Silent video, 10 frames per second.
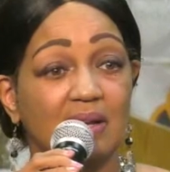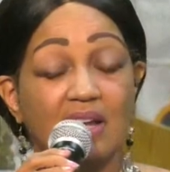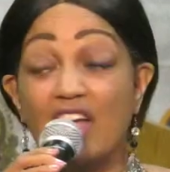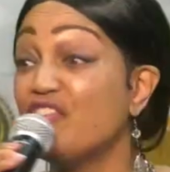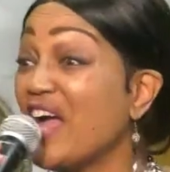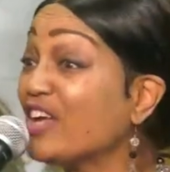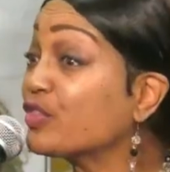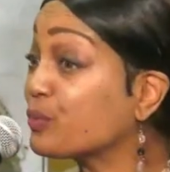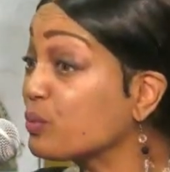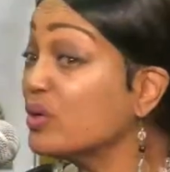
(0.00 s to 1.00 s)
They
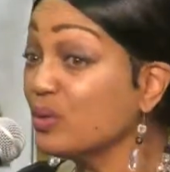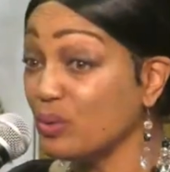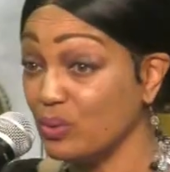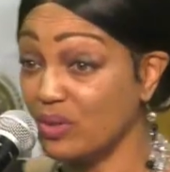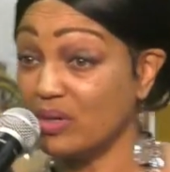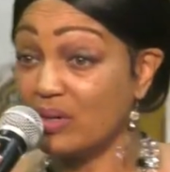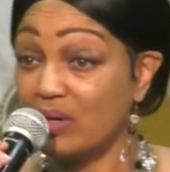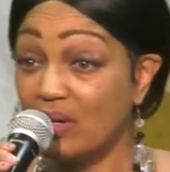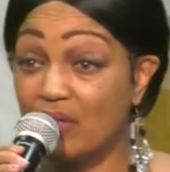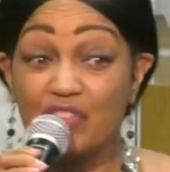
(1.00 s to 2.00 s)
threw
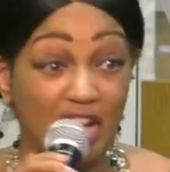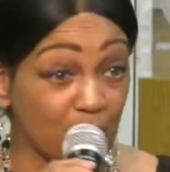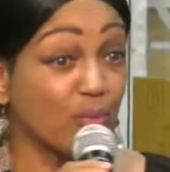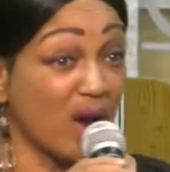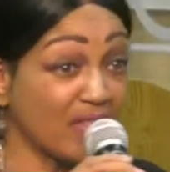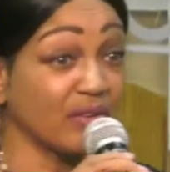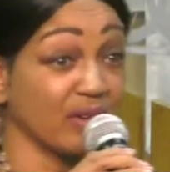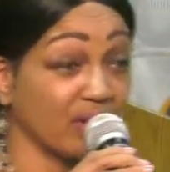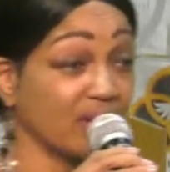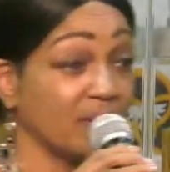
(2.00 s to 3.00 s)
their brother
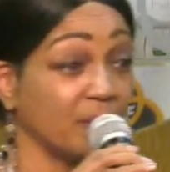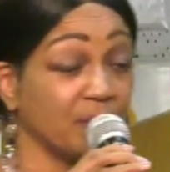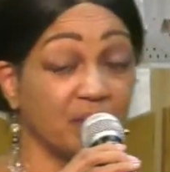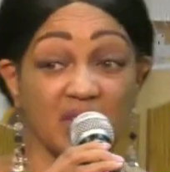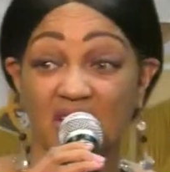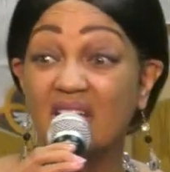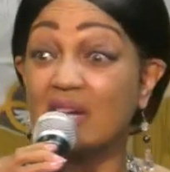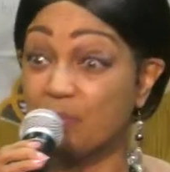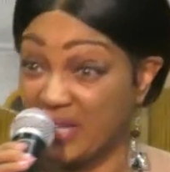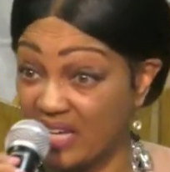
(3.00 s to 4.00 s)
in a
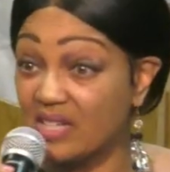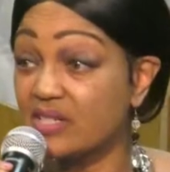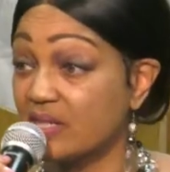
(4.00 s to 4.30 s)
pit.